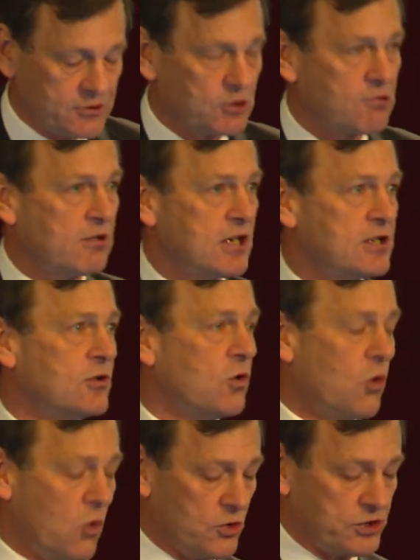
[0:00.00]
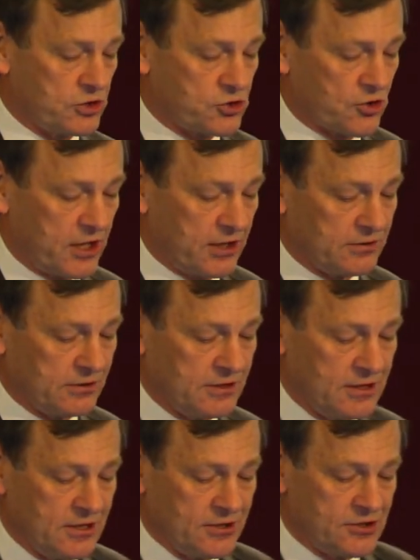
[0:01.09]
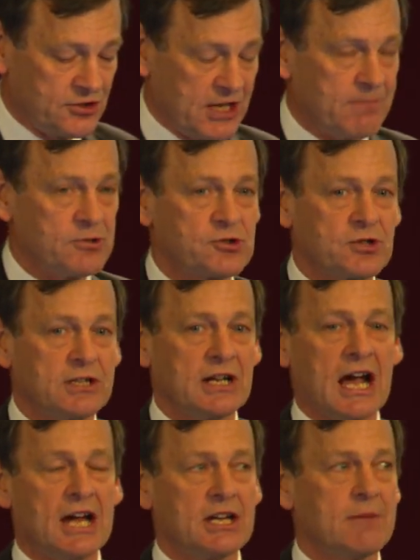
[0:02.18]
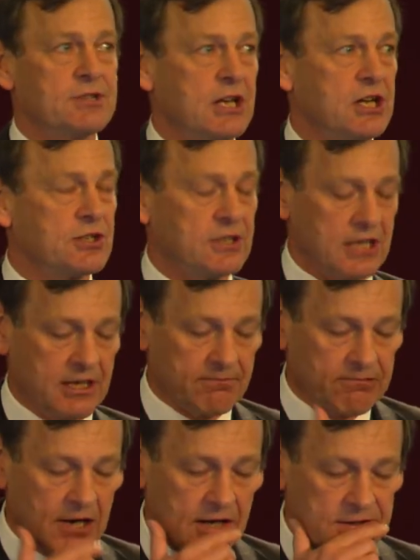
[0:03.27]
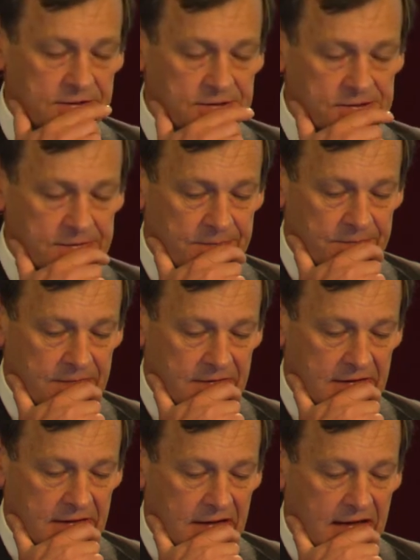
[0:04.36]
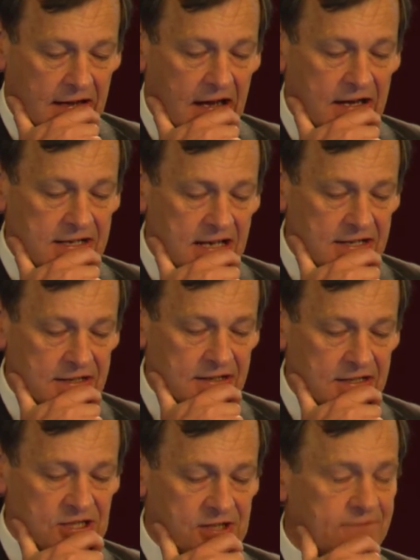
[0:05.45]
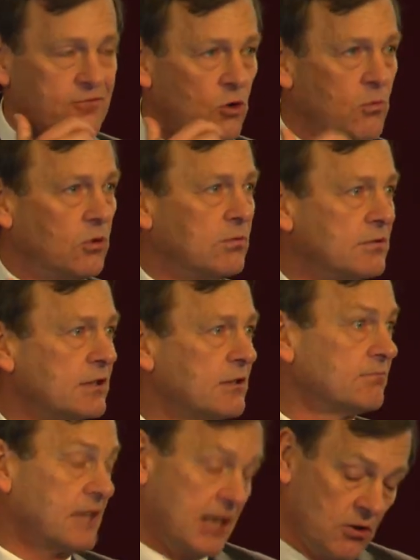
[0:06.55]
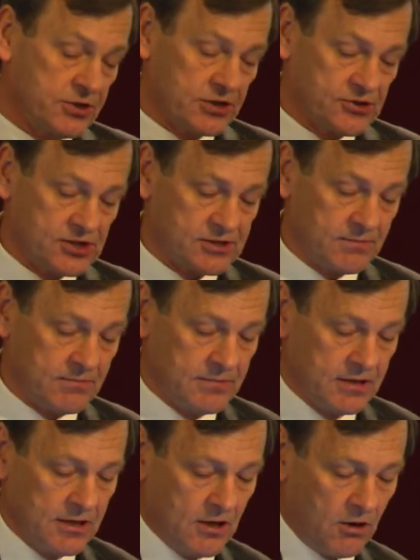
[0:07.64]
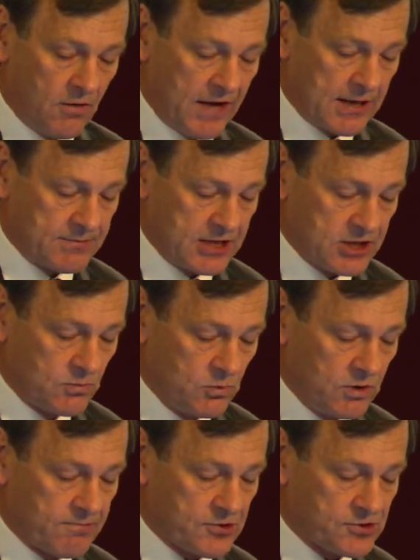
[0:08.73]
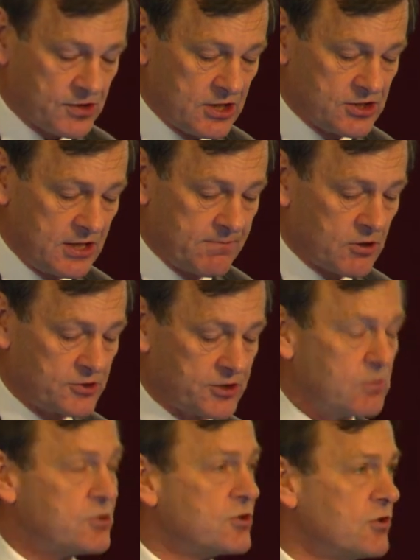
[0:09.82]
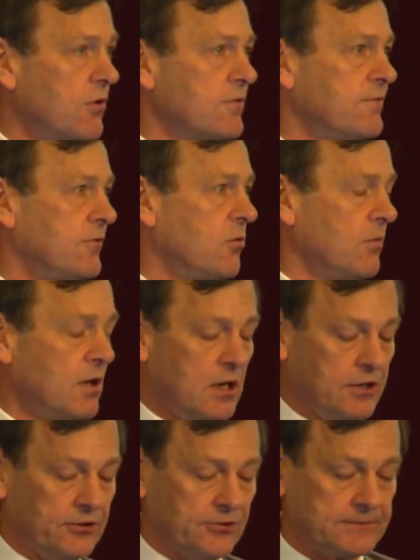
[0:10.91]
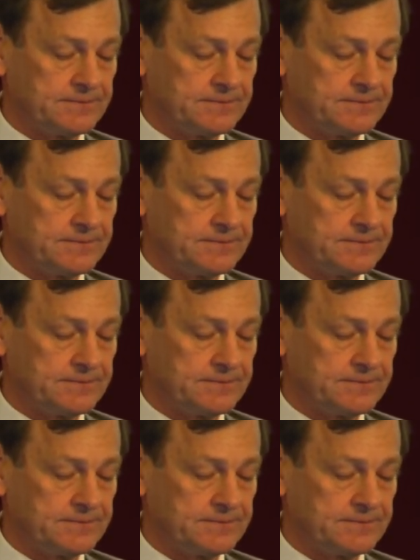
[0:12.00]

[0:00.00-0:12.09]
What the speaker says: to create an audit trail to demonstrate adaptation in practice. And yet, this informal, chaotic system of adaptation worked precisely because it was not formalized.